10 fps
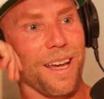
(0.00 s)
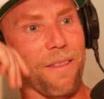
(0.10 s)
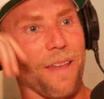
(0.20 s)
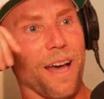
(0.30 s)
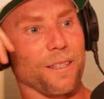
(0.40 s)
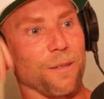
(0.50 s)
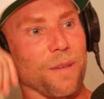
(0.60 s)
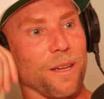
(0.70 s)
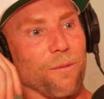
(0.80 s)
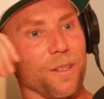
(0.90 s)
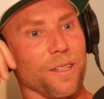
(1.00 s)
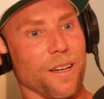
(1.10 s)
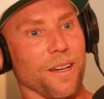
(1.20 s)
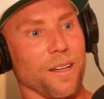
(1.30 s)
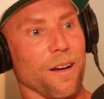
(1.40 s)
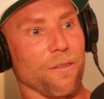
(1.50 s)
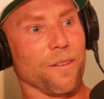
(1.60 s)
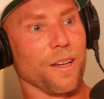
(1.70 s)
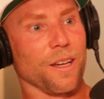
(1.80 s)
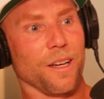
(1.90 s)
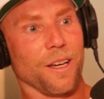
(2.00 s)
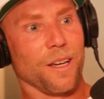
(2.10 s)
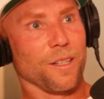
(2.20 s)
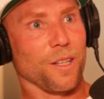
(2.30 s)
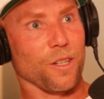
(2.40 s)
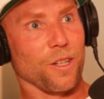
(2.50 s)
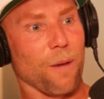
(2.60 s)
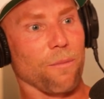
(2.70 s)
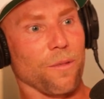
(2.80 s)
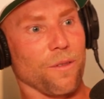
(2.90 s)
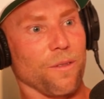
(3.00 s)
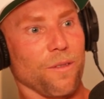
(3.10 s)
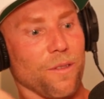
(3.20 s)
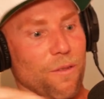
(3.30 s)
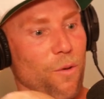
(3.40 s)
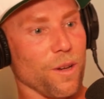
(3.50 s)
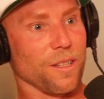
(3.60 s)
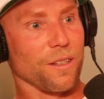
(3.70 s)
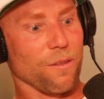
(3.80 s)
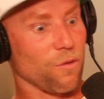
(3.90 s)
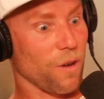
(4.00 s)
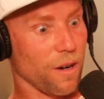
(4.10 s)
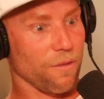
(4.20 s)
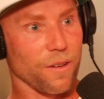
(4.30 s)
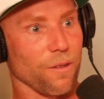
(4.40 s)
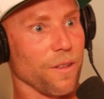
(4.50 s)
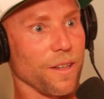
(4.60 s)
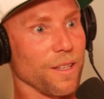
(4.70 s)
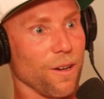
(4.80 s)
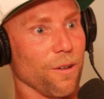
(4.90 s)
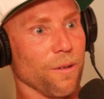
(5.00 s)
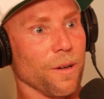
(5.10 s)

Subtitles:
And that to me was enough to stop the voices of trying to figure things, you know?